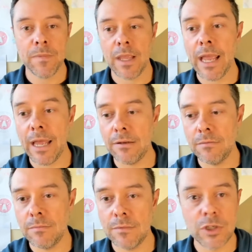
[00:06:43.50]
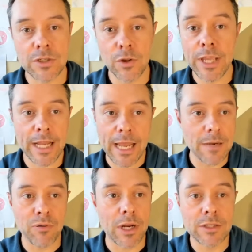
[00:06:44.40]
And just look at
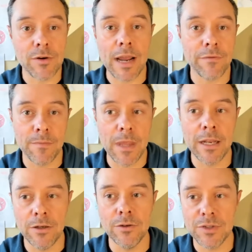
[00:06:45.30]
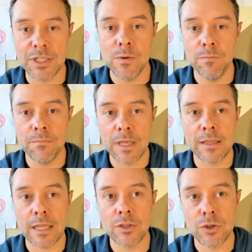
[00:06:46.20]
any price graph from then and you'll see that
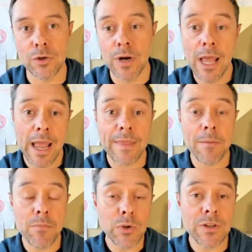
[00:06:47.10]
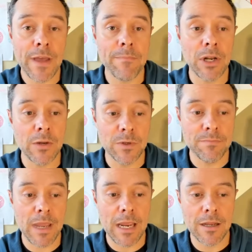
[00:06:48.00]
that's true. And that most of that money was
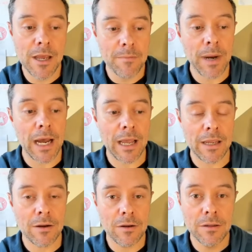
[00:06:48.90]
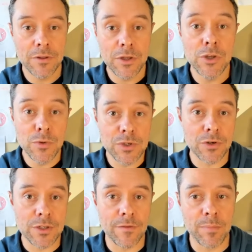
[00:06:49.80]
made by the
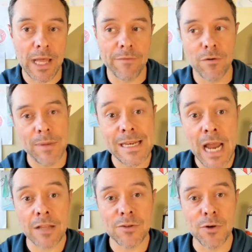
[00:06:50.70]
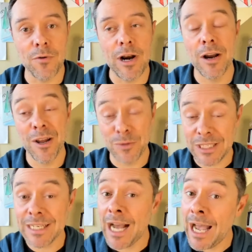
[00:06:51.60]
users of the platform and not Sorare, which
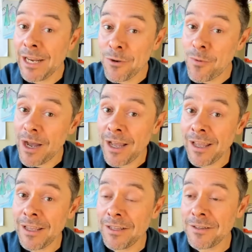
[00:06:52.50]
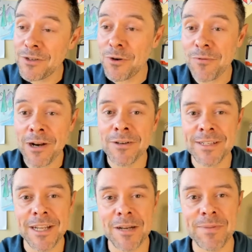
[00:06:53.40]
is kind of why Sorare is
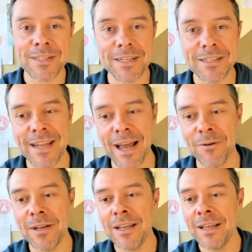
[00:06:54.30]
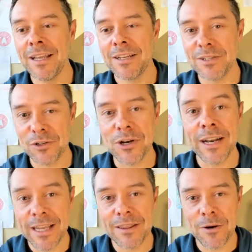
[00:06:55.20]
set up as it is now, because they're trying
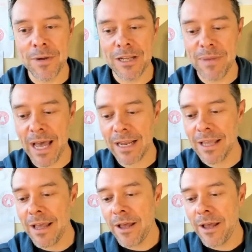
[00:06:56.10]
to get their money back.